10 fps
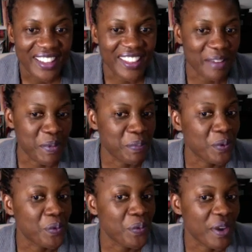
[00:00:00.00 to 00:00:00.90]
there are
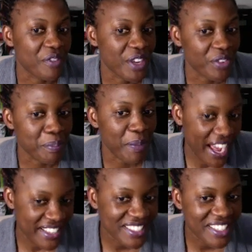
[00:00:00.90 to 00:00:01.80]
people who are very
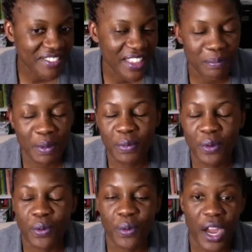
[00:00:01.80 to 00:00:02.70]
passive, there are
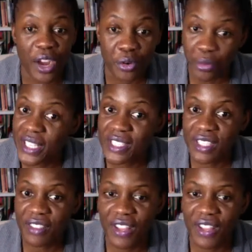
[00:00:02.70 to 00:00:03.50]
people who are aggressive,